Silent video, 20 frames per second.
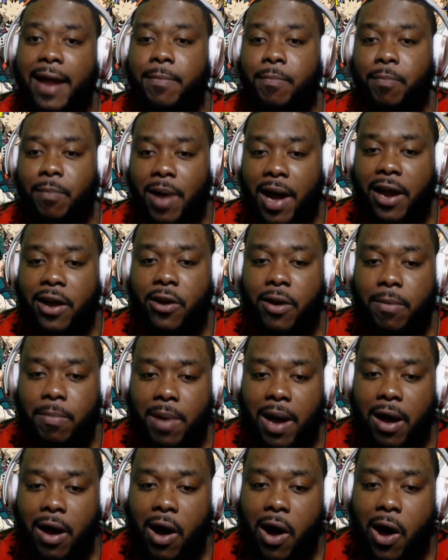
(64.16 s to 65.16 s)
admire
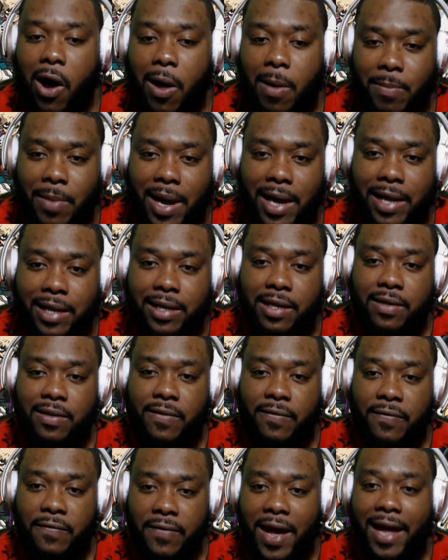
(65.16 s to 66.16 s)
about All Might
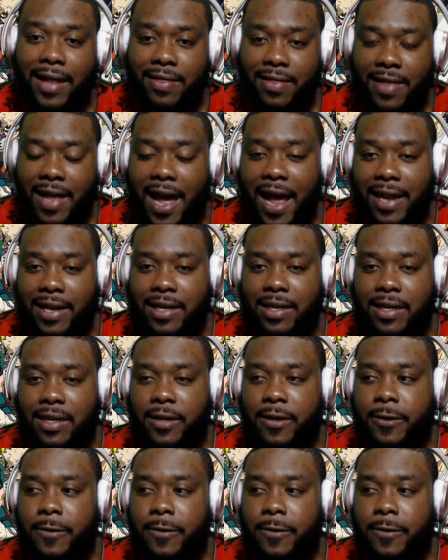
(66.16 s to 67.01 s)
is the fact that